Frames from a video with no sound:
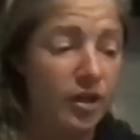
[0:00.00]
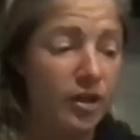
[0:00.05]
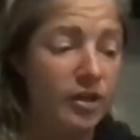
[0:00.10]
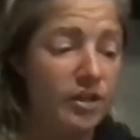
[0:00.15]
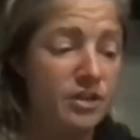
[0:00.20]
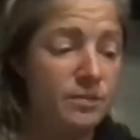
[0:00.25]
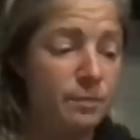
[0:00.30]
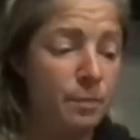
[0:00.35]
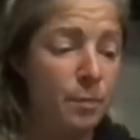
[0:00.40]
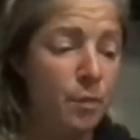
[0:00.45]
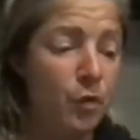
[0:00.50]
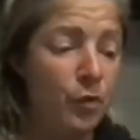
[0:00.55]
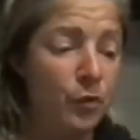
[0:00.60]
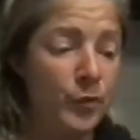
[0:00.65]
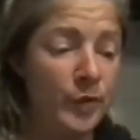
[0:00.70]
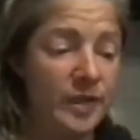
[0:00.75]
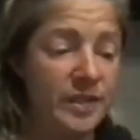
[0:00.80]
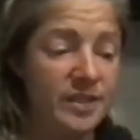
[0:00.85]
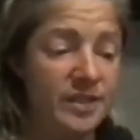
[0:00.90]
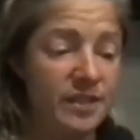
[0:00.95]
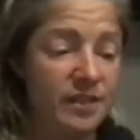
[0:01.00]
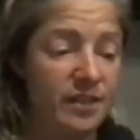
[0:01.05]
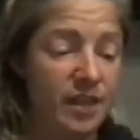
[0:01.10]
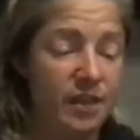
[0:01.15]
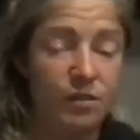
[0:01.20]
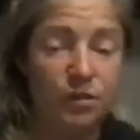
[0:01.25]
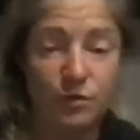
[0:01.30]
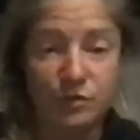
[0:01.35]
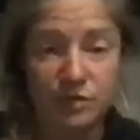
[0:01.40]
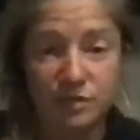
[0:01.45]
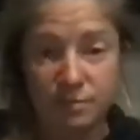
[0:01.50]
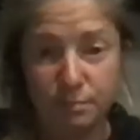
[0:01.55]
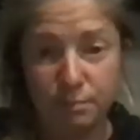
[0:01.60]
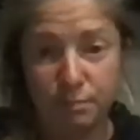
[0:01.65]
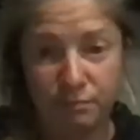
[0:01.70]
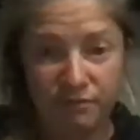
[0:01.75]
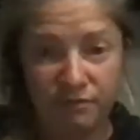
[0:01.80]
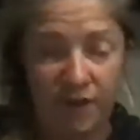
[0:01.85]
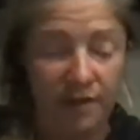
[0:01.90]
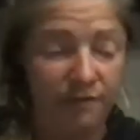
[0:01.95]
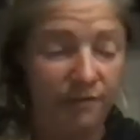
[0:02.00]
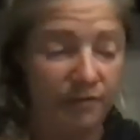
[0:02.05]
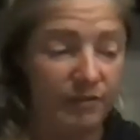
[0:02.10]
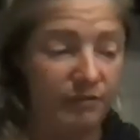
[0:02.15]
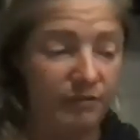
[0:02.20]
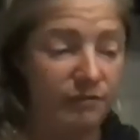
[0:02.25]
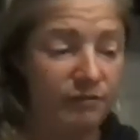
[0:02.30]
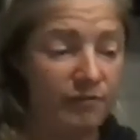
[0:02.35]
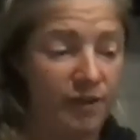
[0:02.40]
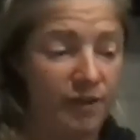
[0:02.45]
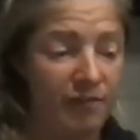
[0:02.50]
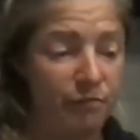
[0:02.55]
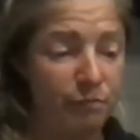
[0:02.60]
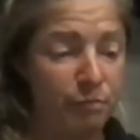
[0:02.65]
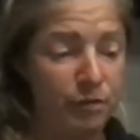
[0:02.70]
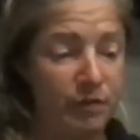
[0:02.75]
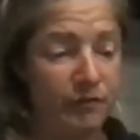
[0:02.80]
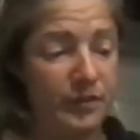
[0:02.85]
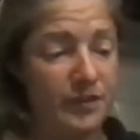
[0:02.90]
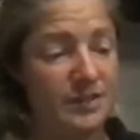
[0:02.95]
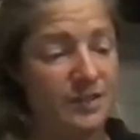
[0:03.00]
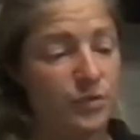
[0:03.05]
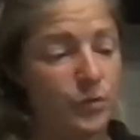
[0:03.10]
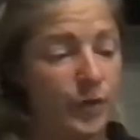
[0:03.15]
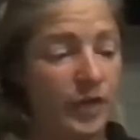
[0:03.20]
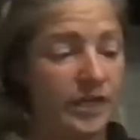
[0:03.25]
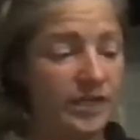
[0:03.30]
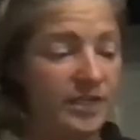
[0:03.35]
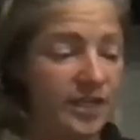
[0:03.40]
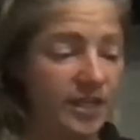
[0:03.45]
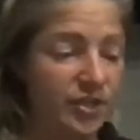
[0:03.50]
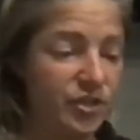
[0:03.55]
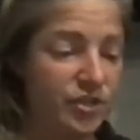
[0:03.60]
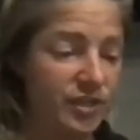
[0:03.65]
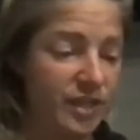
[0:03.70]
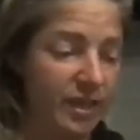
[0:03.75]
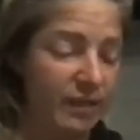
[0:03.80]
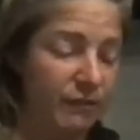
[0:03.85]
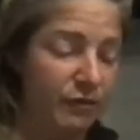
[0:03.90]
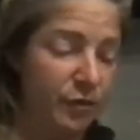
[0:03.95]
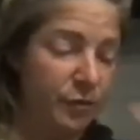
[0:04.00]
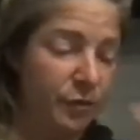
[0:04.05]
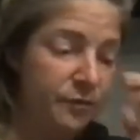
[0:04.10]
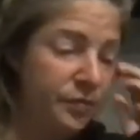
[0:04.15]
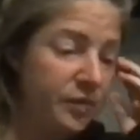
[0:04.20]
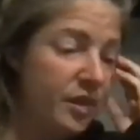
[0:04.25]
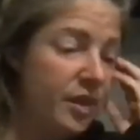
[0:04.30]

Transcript: It's more risk than those five previous coins I just gave you.